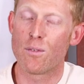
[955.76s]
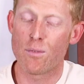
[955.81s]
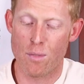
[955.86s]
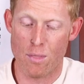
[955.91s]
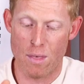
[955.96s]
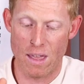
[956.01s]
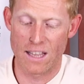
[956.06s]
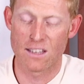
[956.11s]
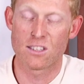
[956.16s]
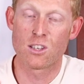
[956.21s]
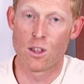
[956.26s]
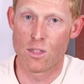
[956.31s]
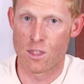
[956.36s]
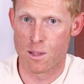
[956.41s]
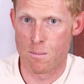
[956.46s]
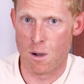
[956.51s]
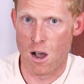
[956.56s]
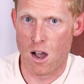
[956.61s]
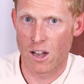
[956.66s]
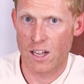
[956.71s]
of things on
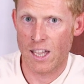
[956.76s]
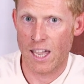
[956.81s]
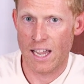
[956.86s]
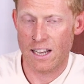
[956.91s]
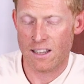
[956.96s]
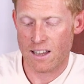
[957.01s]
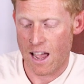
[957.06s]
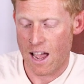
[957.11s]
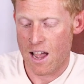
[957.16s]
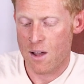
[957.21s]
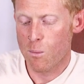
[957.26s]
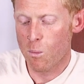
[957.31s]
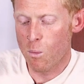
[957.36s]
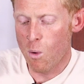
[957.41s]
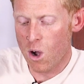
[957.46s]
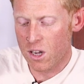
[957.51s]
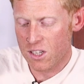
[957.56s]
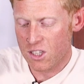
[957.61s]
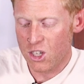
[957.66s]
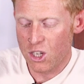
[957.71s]
the market.
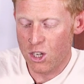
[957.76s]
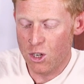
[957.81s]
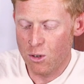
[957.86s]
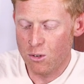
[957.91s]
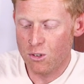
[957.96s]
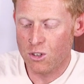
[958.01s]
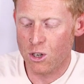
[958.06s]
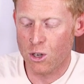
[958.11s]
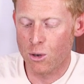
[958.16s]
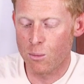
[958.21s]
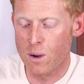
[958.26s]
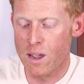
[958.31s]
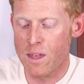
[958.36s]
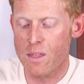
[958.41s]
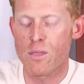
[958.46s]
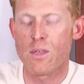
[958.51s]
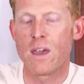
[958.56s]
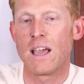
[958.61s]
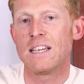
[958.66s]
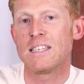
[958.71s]
What you do
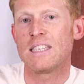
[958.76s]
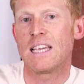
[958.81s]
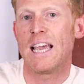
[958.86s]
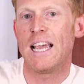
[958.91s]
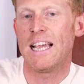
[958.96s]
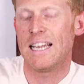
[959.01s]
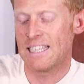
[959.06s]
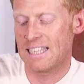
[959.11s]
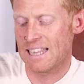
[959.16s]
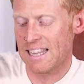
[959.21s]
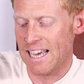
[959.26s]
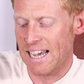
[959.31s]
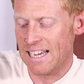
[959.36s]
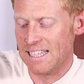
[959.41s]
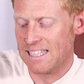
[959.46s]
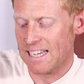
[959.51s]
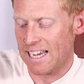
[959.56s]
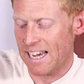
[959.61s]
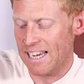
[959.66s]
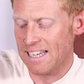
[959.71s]
with this
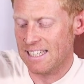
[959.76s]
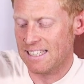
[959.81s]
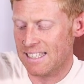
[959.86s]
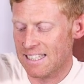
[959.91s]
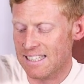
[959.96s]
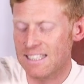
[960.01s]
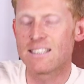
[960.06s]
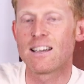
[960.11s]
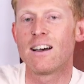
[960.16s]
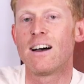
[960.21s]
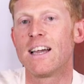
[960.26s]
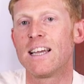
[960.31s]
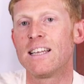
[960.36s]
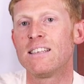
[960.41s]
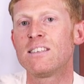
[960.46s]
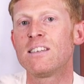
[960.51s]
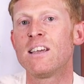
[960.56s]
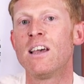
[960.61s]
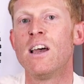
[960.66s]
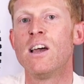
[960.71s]
is
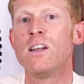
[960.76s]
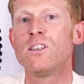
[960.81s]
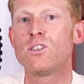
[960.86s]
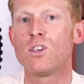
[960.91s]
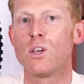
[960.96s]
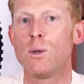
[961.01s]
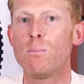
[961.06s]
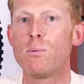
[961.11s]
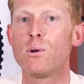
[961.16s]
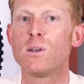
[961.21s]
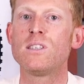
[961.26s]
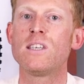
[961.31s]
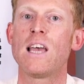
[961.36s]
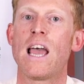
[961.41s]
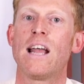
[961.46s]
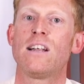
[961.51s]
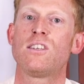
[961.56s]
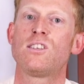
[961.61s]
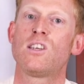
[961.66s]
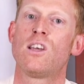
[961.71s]
designed to
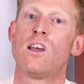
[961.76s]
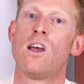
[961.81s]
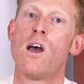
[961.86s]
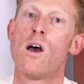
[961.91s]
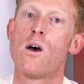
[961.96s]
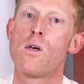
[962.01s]
protect